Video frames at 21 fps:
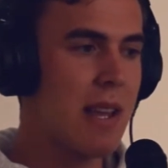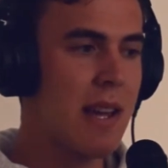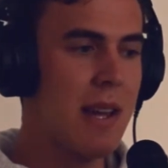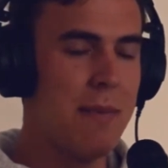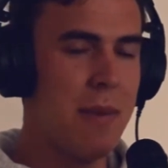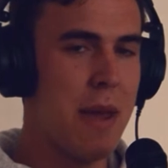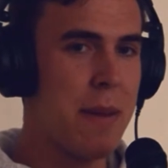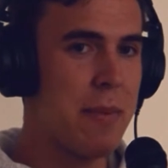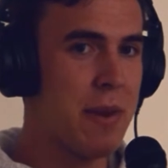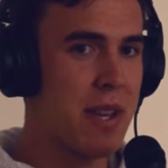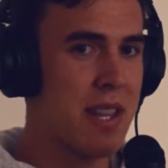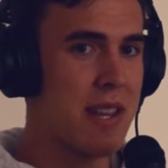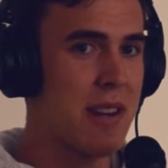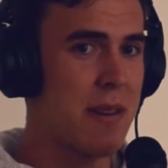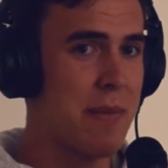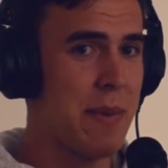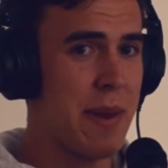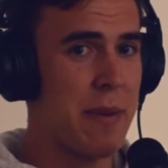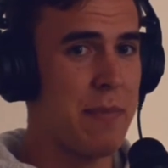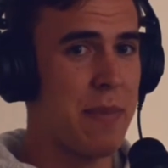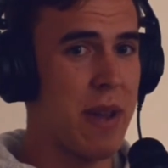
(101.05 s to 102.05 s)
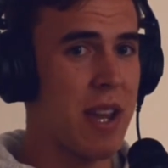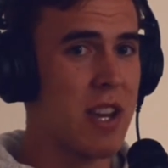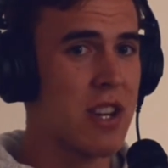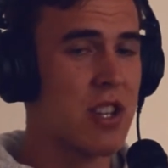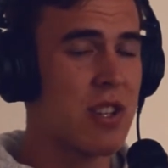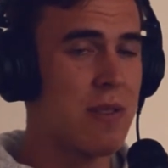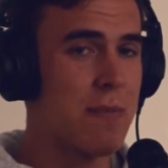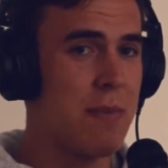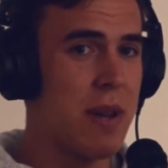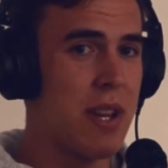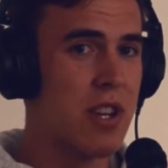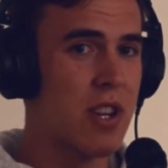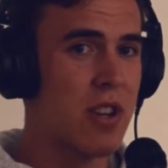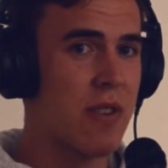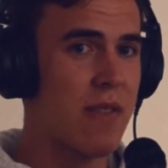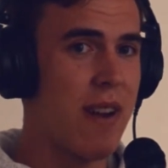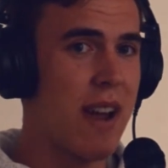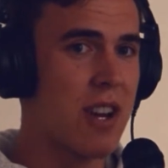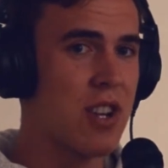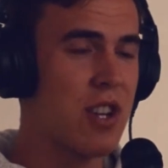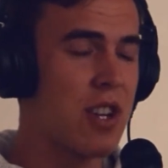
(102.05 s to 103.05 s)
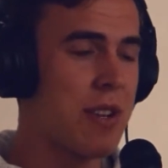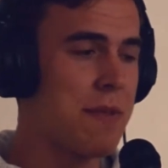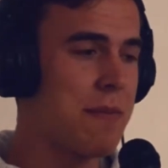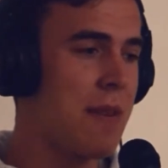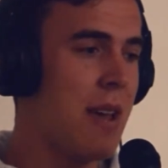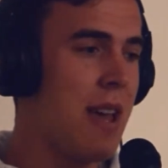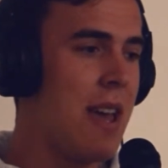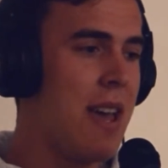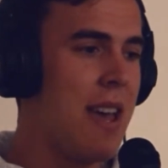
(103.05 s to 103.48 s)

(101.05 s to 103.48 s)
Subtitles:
and maybe a little bit of pitch correction.